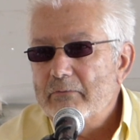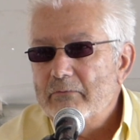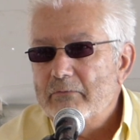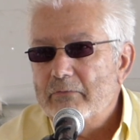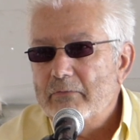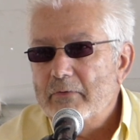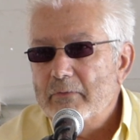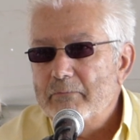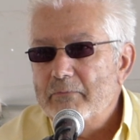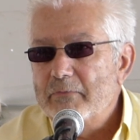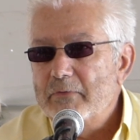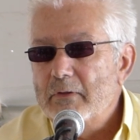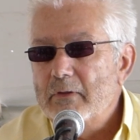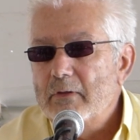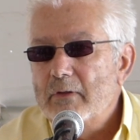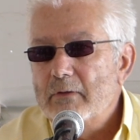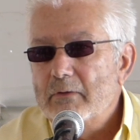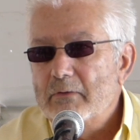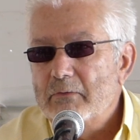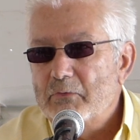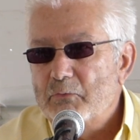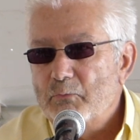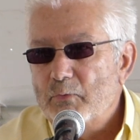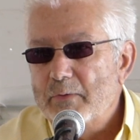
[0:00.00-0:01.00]
from
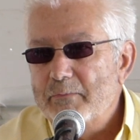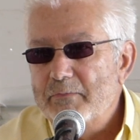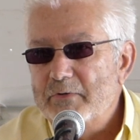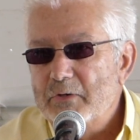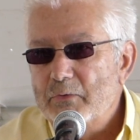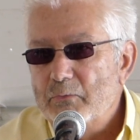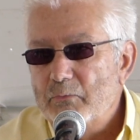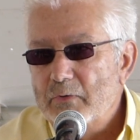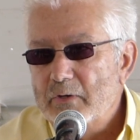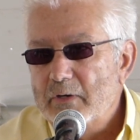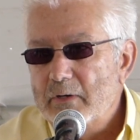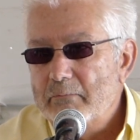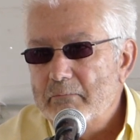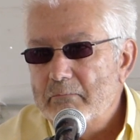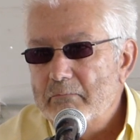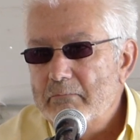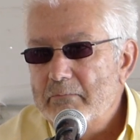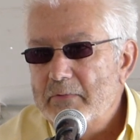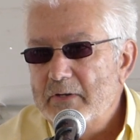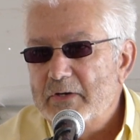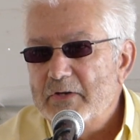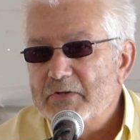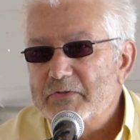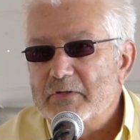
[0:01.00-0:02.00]
rim to rim
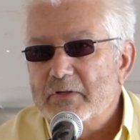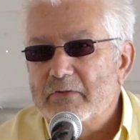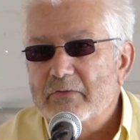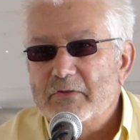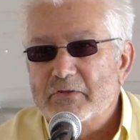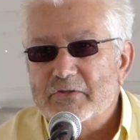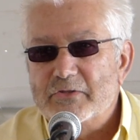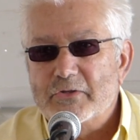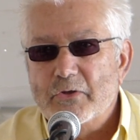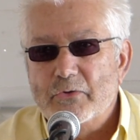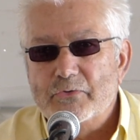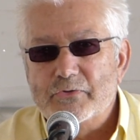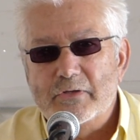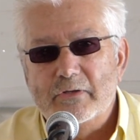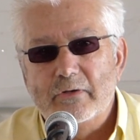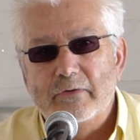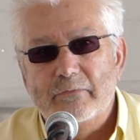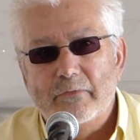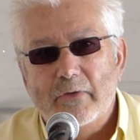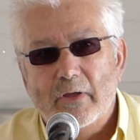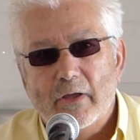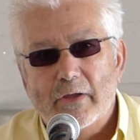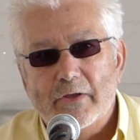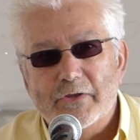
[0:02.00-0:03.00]
because of the
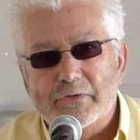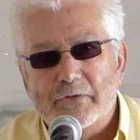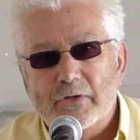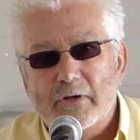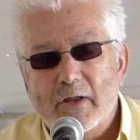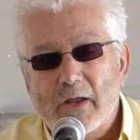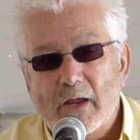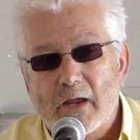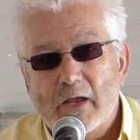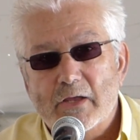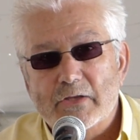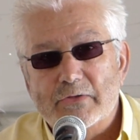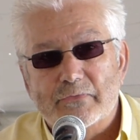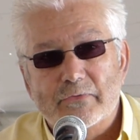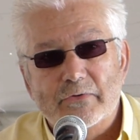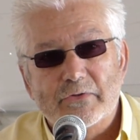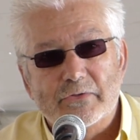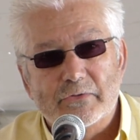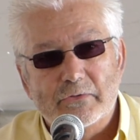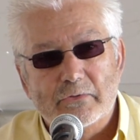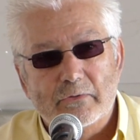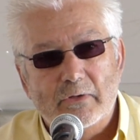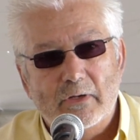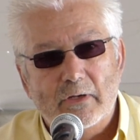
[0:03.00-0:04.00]
associative values it has for
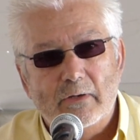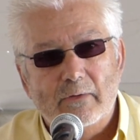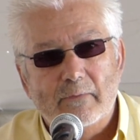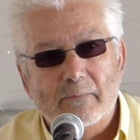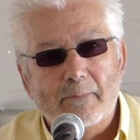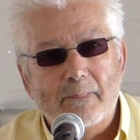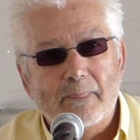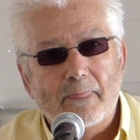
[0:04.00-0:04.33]
Zuni.